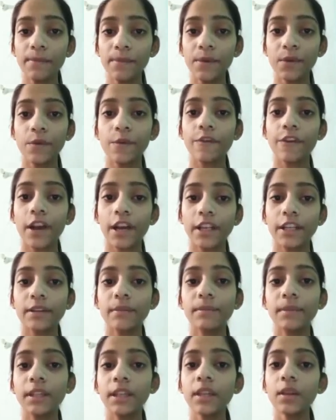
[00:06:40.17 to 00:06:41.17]
you find a
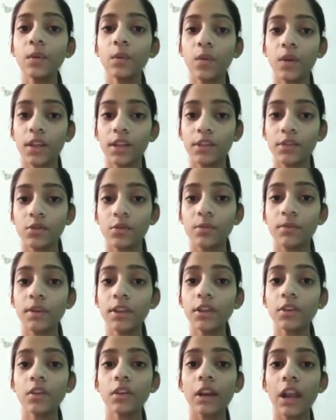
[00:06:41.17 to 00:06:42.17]
million ways to
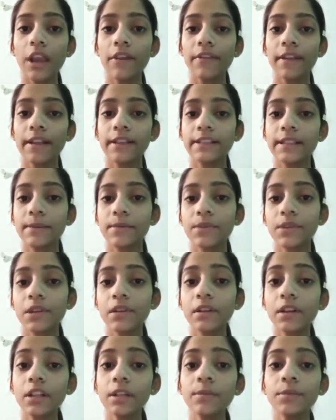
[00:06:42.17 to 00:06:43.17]
make your life
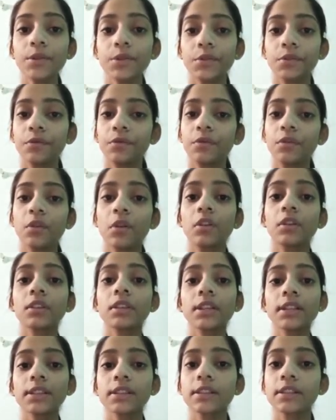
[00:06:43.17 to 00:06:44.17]
exceptionally beautiful on
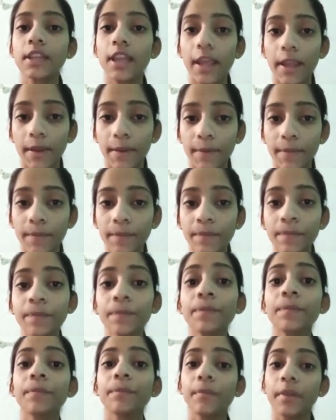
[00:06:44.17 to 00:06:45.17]
this day.
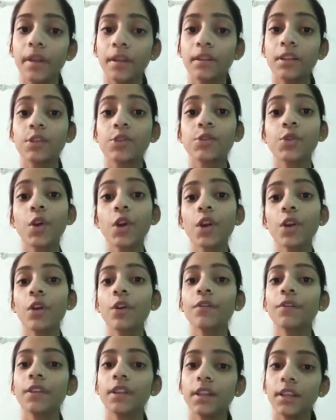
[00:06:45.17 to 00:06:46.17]
May the joy
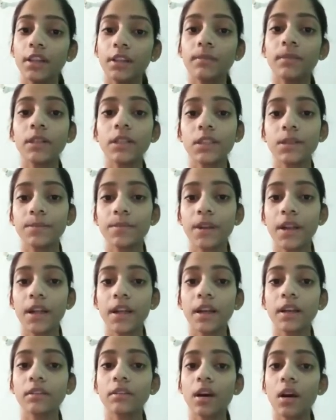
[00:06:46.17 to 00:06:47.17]
of Eid multiply
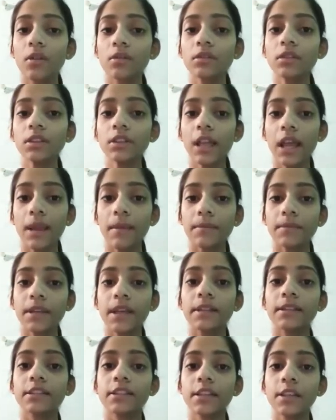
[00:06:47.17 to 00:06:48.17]
1,000 times
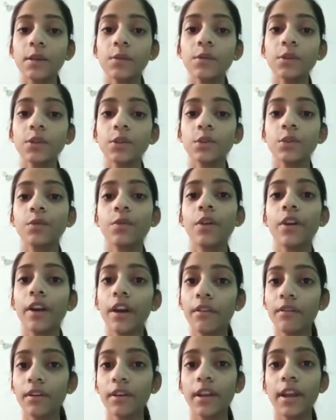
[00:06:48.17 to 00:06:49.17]
and stay with you
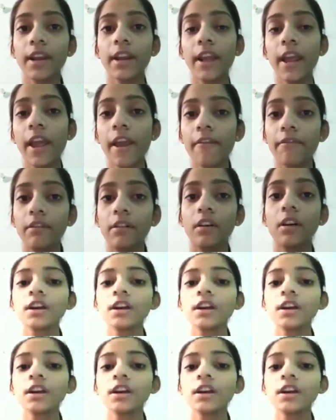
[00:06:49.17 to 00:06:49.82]
forever and ever.